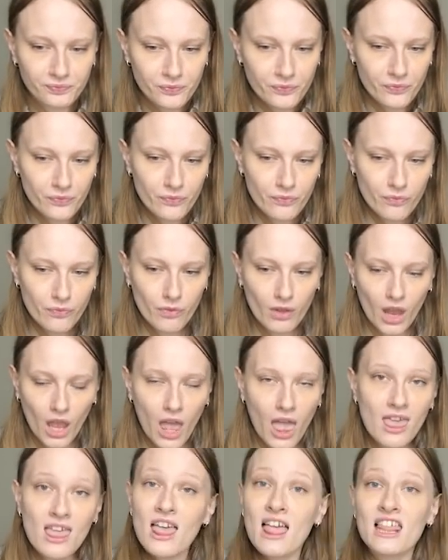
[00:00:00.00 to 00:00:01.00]
interesting.
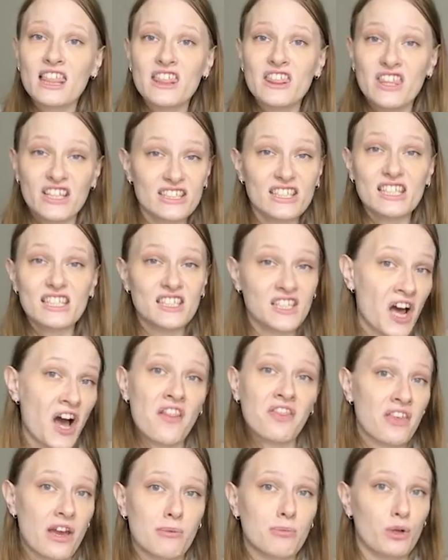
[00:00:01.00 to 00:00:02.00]
This is
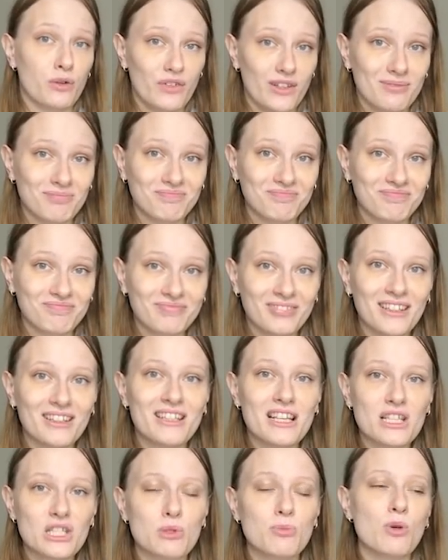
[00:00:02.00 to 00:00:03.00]
not that movie.
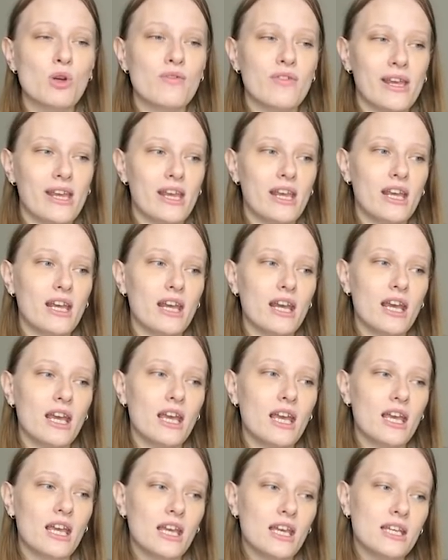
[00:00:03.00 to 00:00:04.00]
This movie
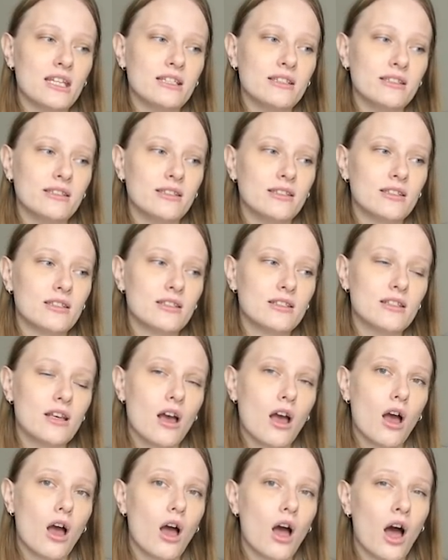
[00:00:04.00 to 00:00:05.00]
is
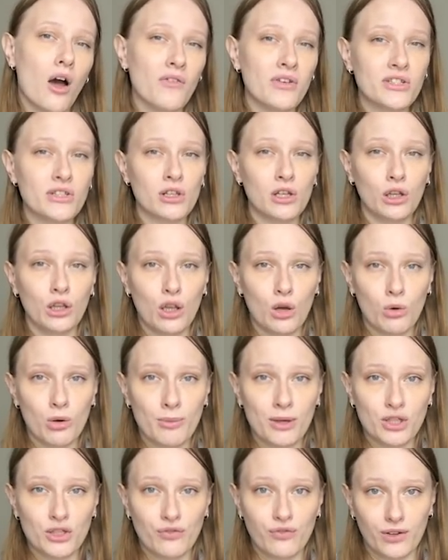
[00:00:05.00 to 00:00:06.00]
obviously a lower
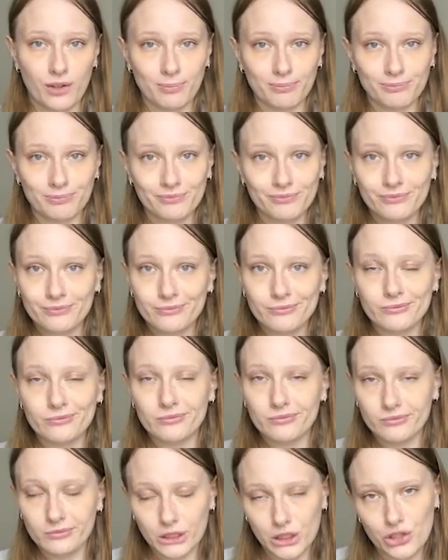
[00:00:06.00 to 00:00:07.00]
budget film,
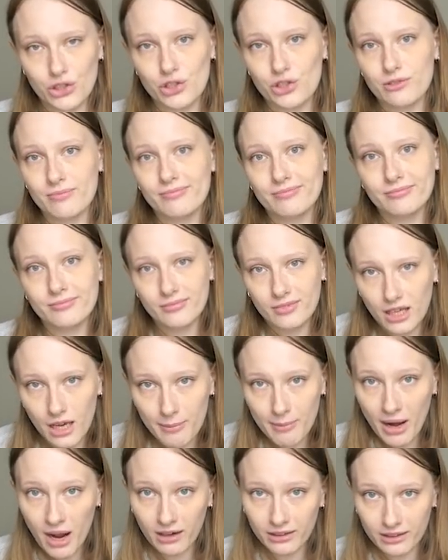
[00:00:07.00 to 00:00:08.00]
which
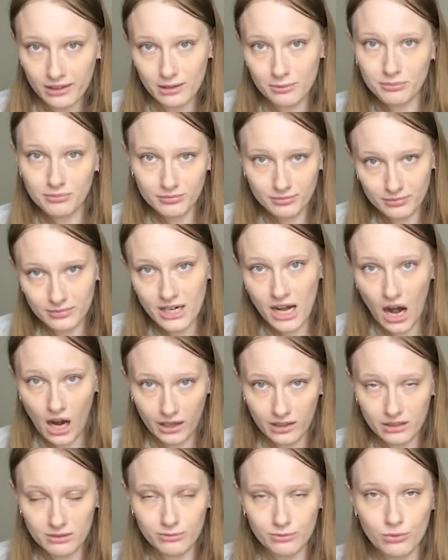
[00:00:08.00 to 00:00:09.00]
I'm not gonna
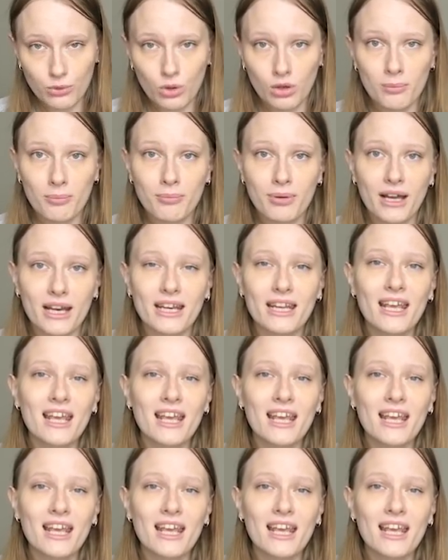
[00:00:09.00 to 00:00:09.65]
knock them for, but